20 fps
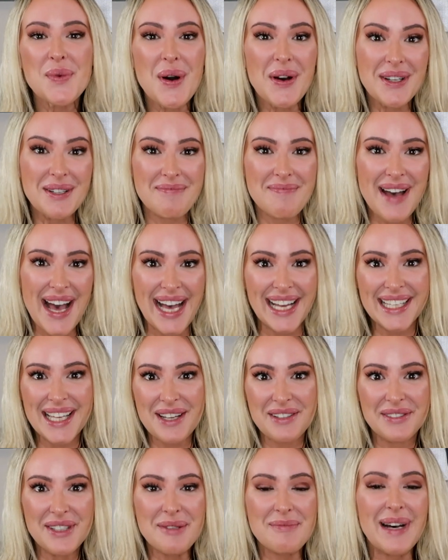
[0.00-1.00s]
Welcome back
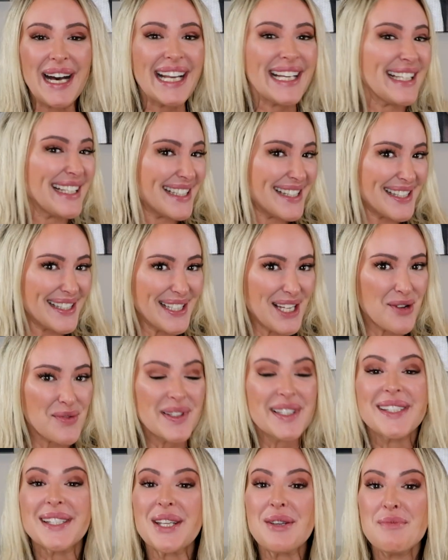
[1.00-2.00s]
everybody, it's Leah
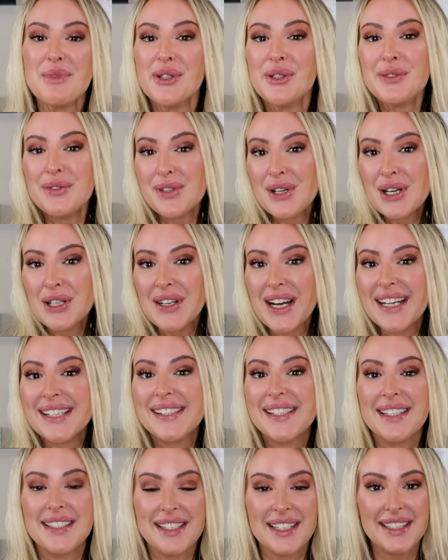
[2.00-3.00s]
with Skin Beautiful
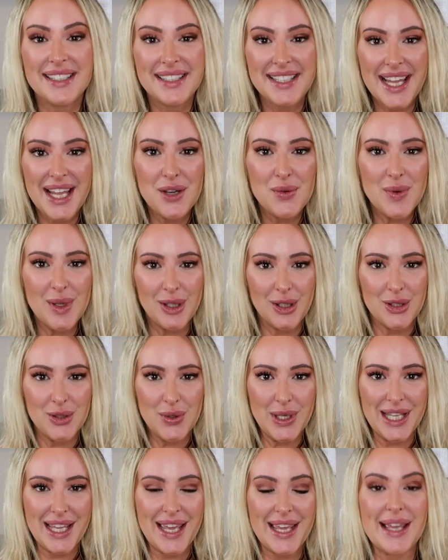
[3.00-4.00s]
RX and today we are
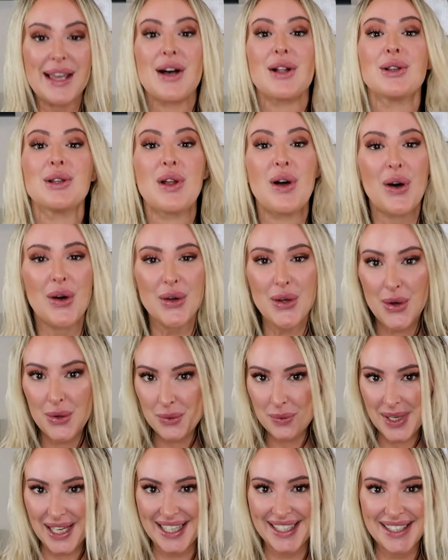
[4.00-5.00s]
doing a
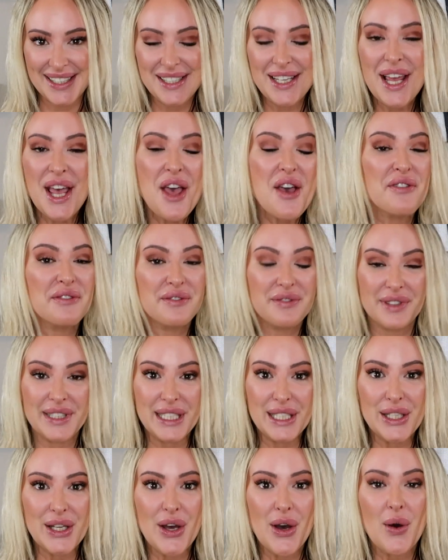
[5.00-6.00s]
long-awaited
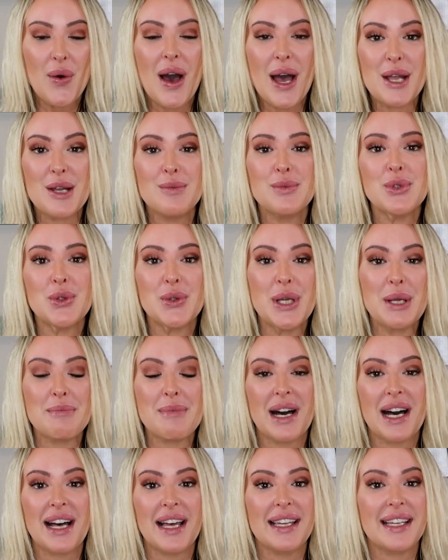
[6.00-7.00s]
video. I am doing
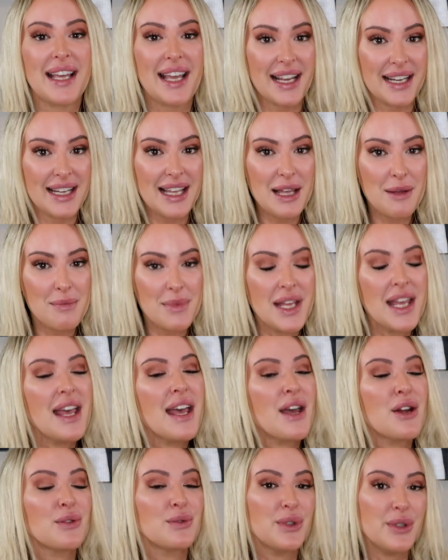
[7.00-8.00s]
my AM
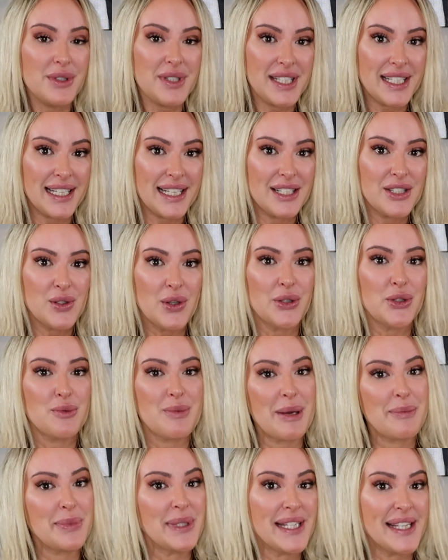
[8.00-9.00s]
routine, so I'll do
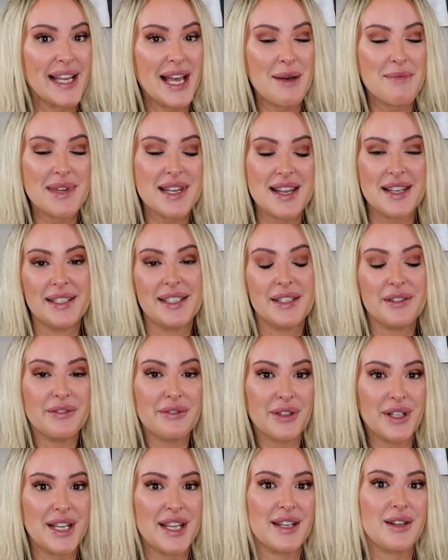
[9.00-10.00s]
my PM in a
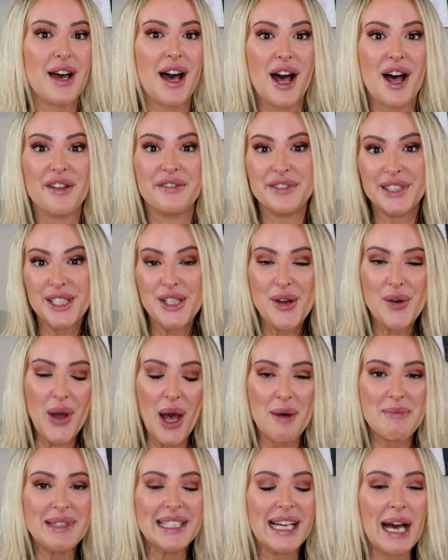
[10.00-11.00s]
different uh, video
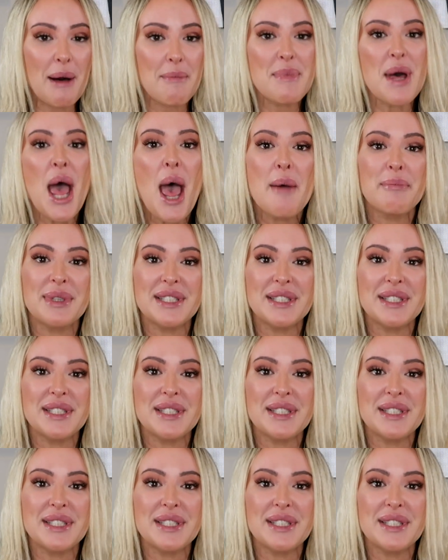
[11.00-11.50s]
coming up.